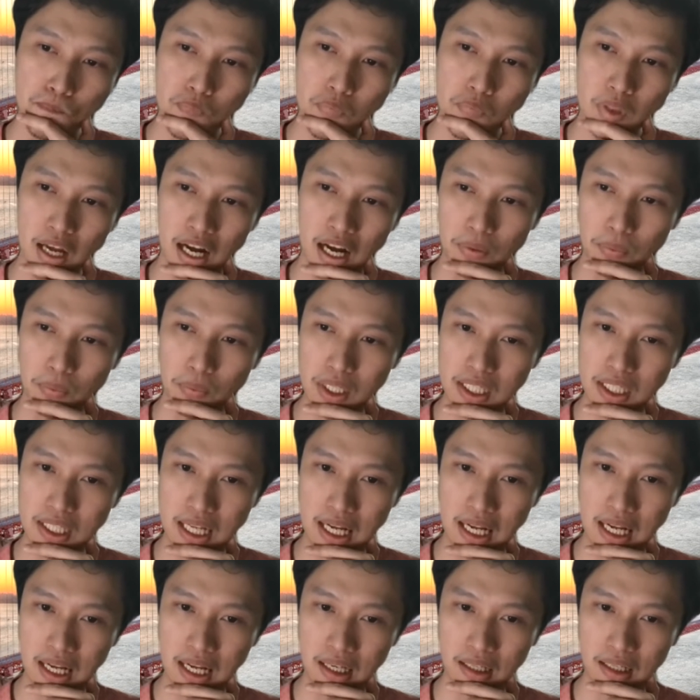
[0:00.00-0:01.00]
I would
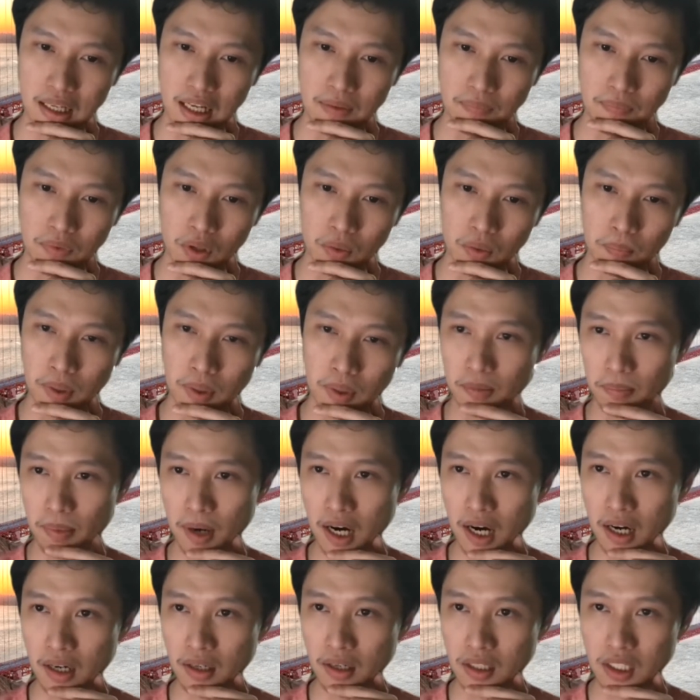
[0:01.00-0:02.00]
say if you
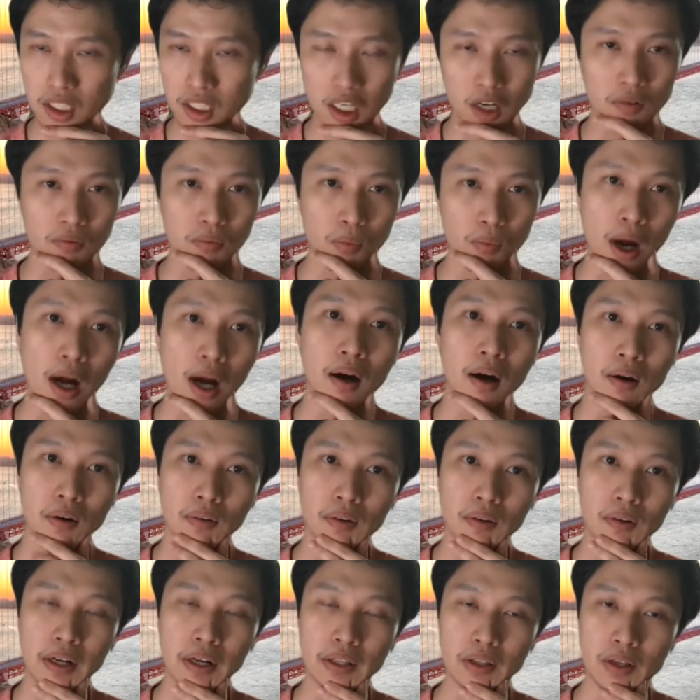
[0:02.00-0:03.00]
prepare yourself well
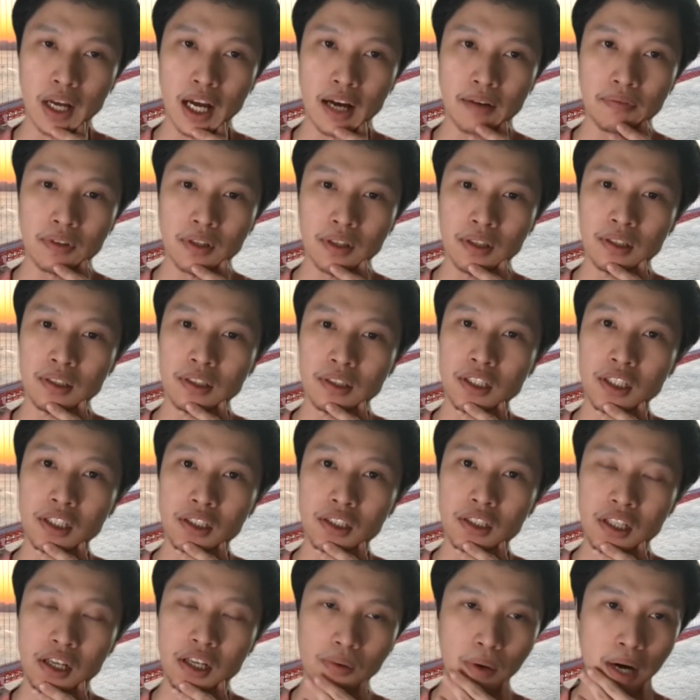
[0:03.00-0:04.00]
and you have a good
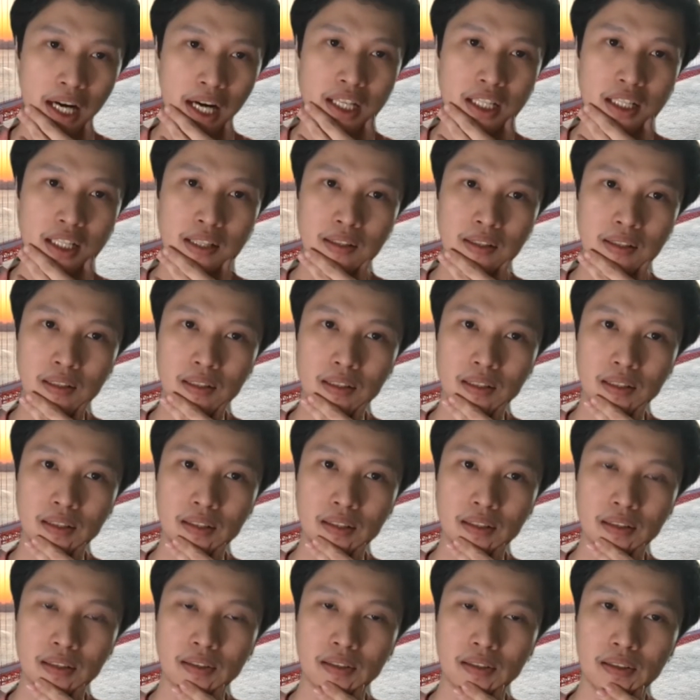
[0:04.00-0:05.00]
direction
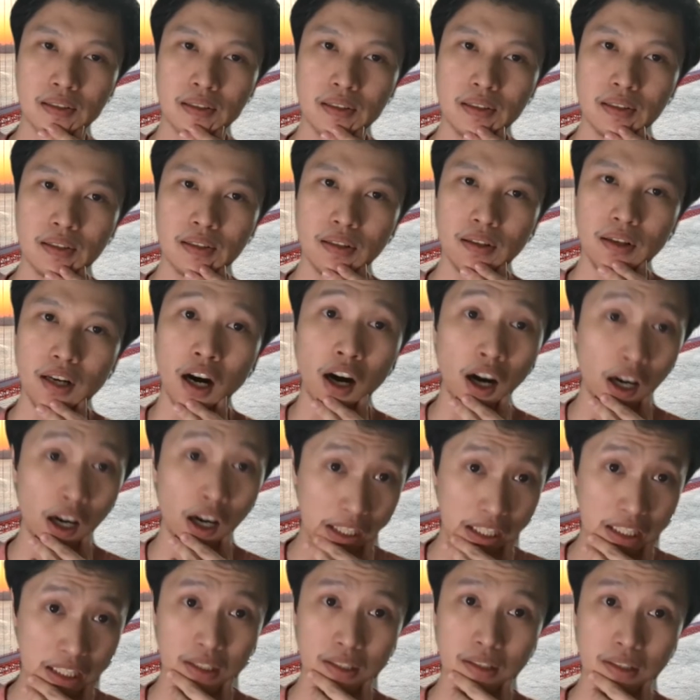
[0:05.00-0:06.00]

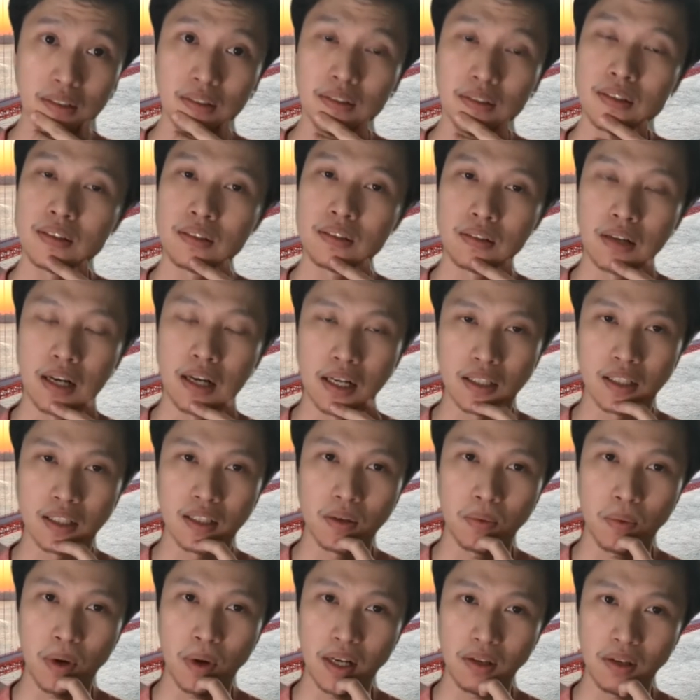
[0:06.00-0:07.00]
early, right? So
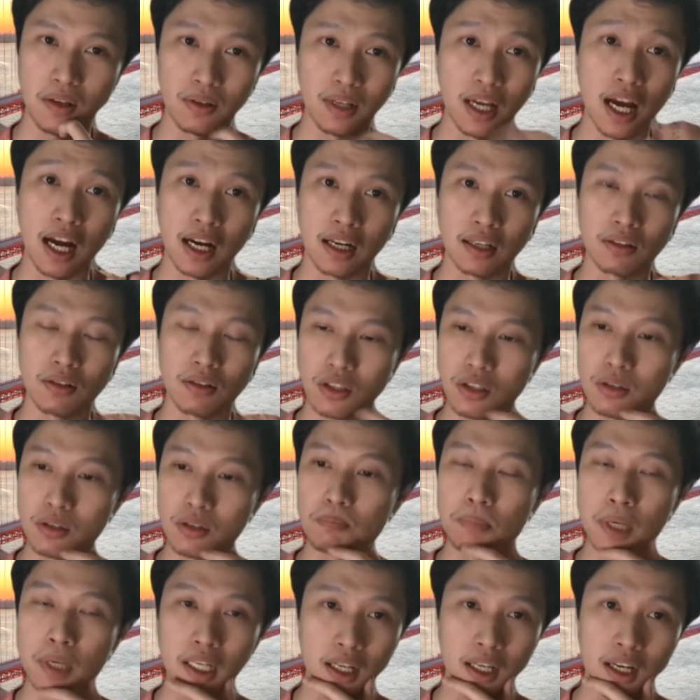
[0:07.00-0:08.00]
when you're young, you should
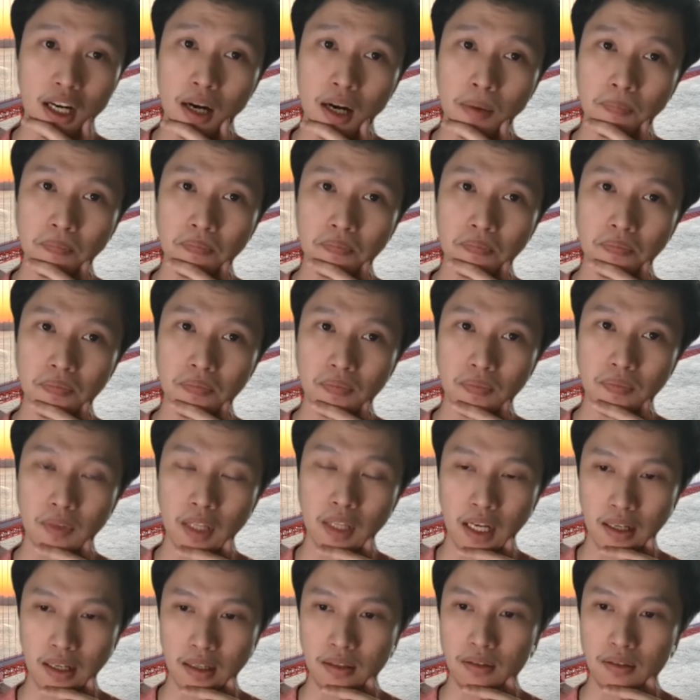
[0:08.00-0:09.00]
pick it up.
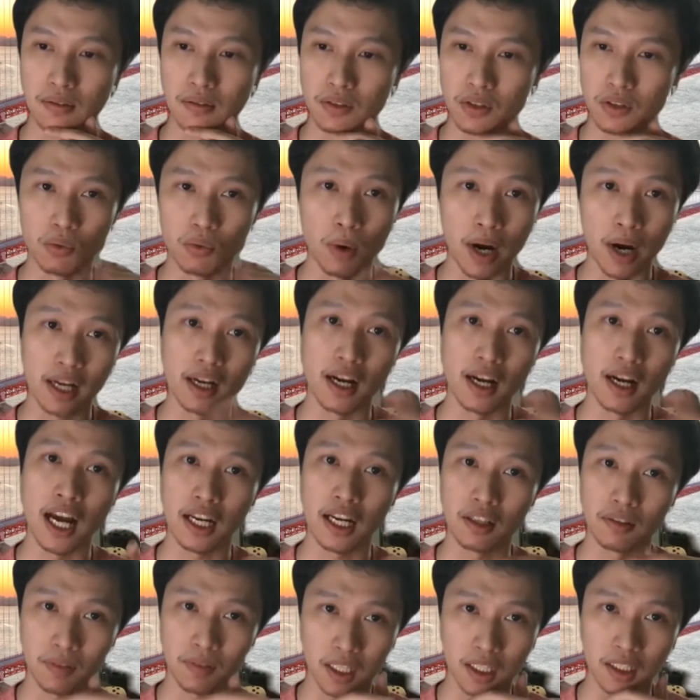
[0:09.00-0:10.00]
Then you're way ahead
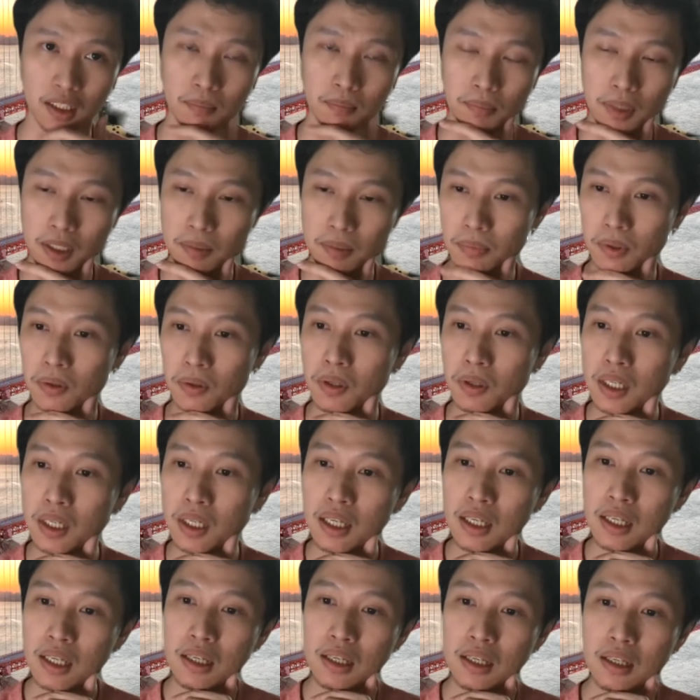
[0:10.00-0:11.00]
of other people.
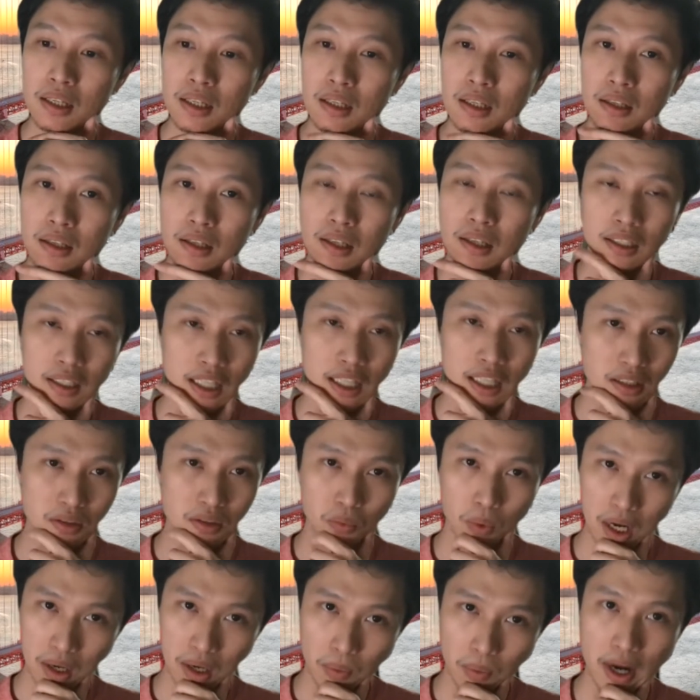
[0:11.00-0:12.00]
And that's
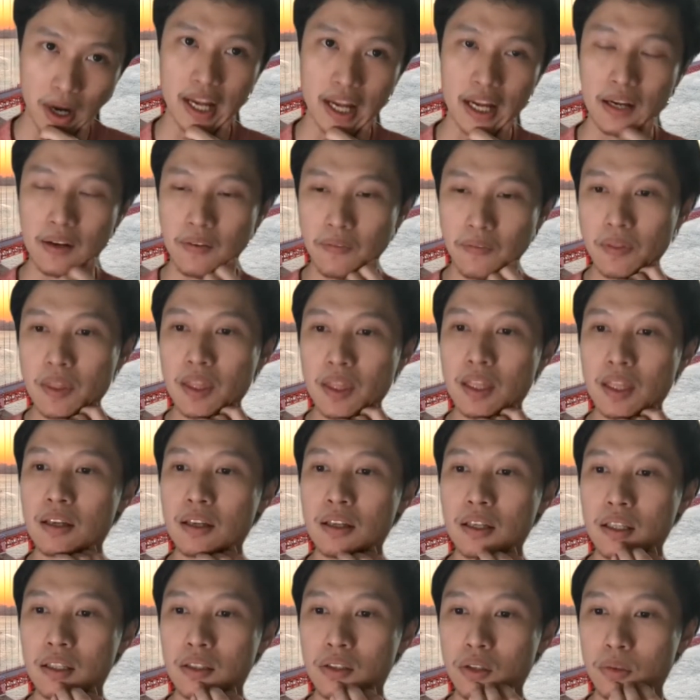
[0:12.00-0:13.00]
one way
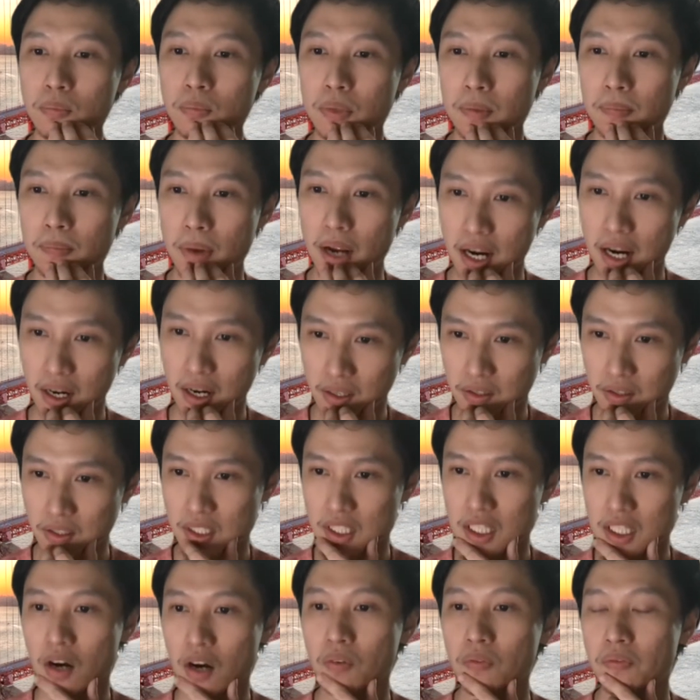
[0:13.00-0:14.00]
to prepare
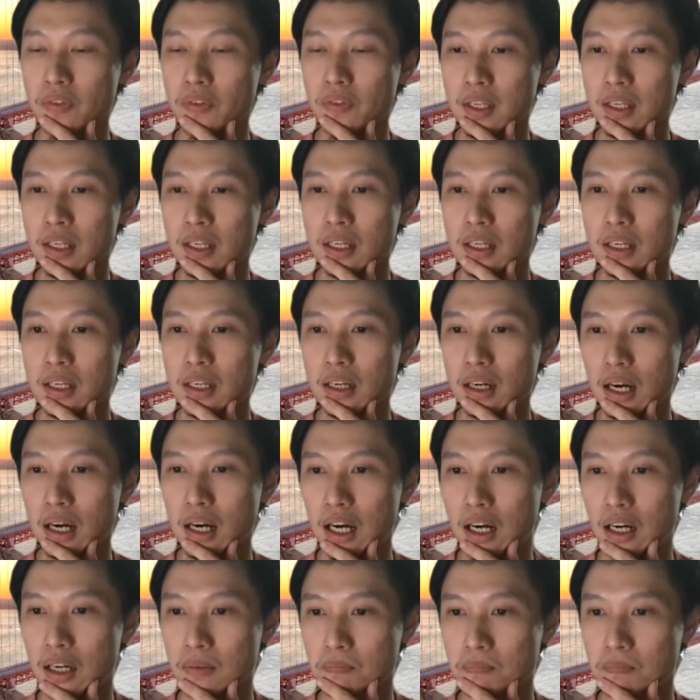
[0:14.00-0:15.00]
yourself.
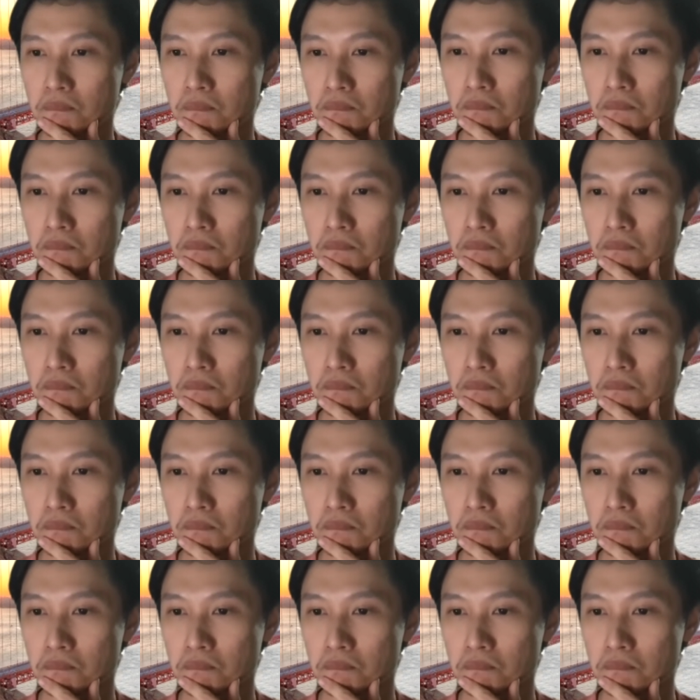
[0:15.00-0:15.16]
Um,